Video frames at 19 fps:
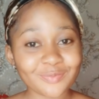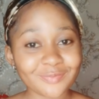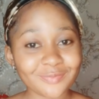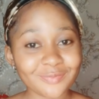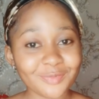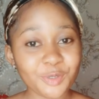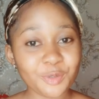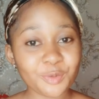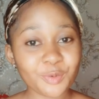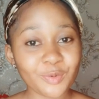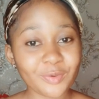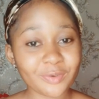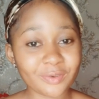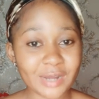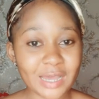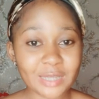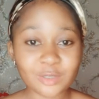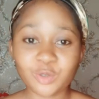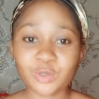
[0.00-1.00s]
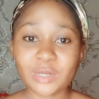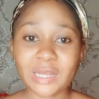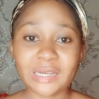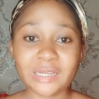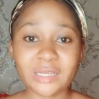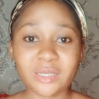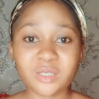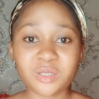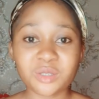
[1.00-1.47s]
you know,
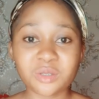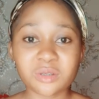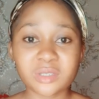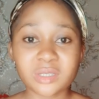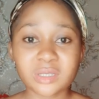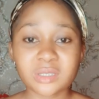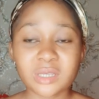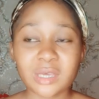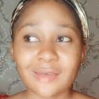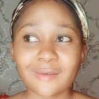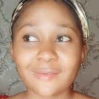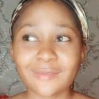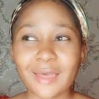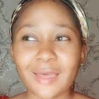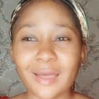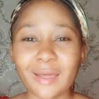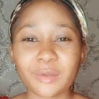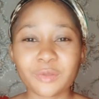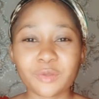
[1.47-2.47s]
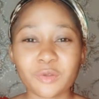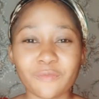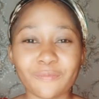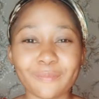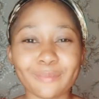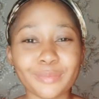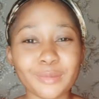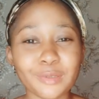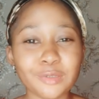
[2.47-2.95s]
gradually. It's not that kind
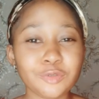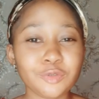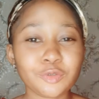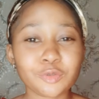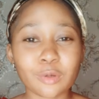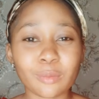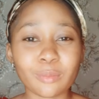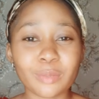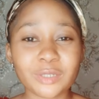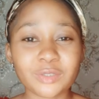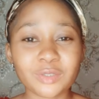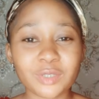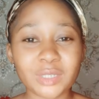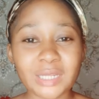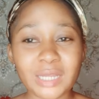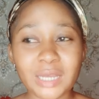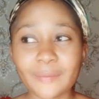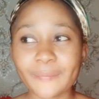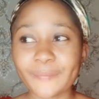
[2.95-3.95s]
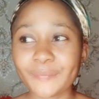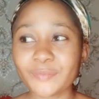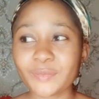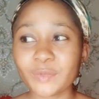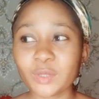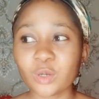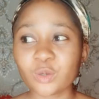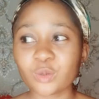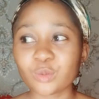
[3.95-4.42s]
of bleach complexion that
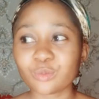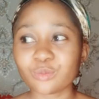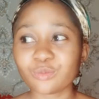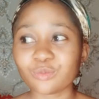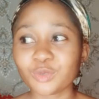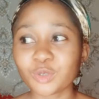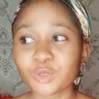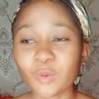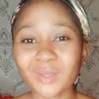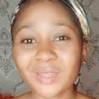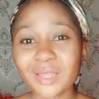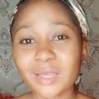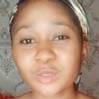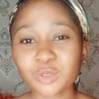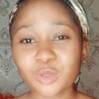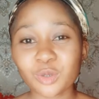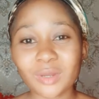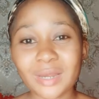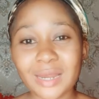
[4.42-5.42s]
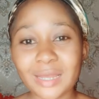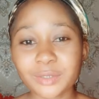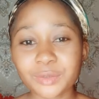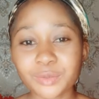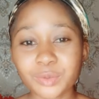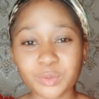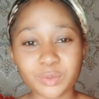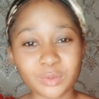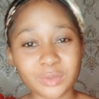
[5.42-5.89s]
someone that saw you
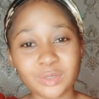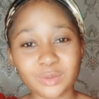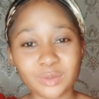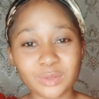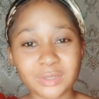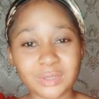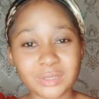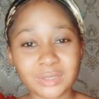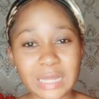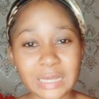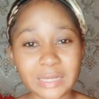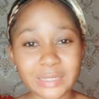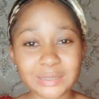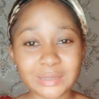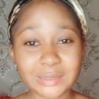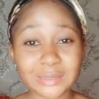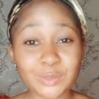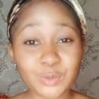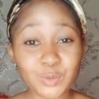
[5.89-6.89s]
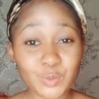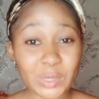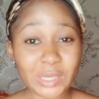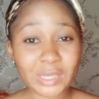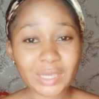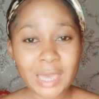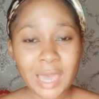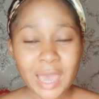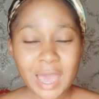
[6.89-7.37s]
last week will see you this
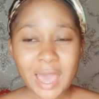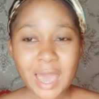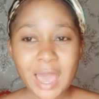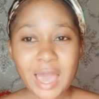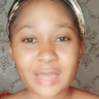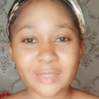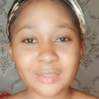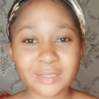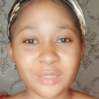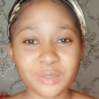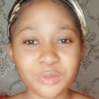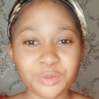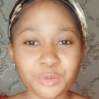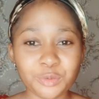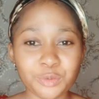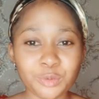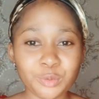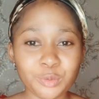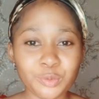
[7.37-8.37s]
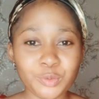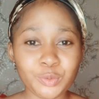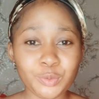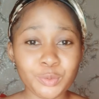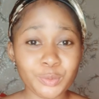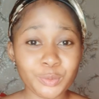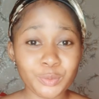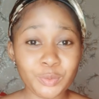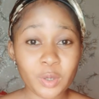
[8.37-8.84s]
week and
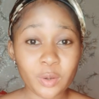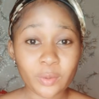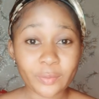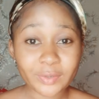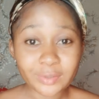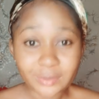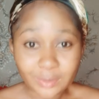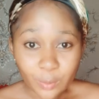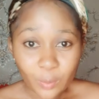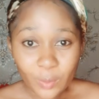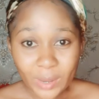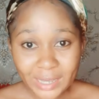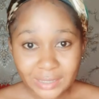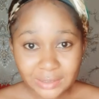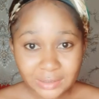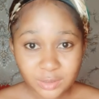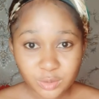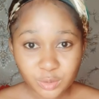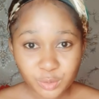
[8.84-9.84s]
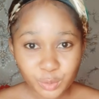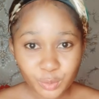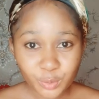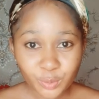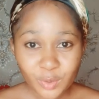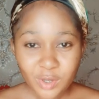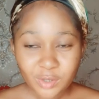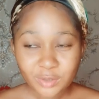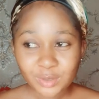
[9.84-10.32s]
then you're already white. You
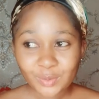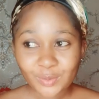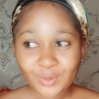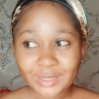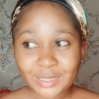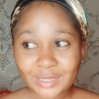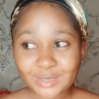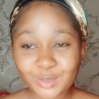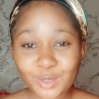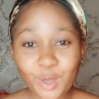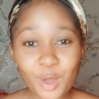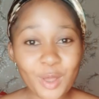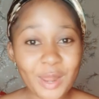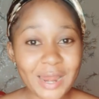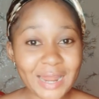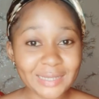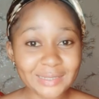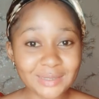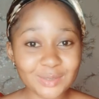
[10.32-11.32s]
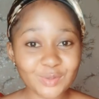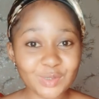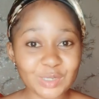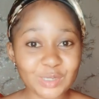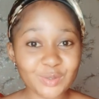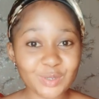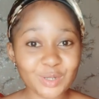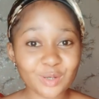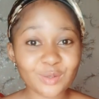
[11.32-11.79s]
know, someone that saw you last
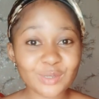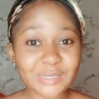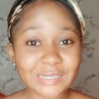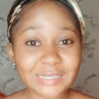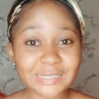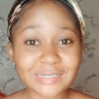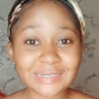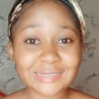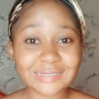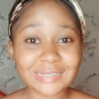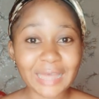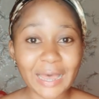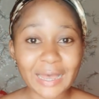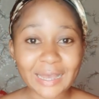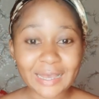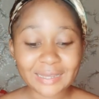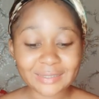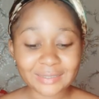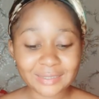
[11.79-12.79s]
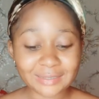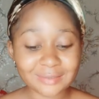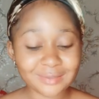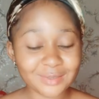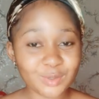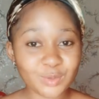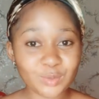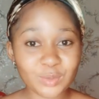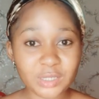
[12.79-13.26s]
week, you're looking dark, and then
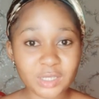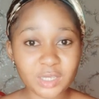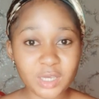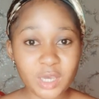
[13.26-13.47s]
this week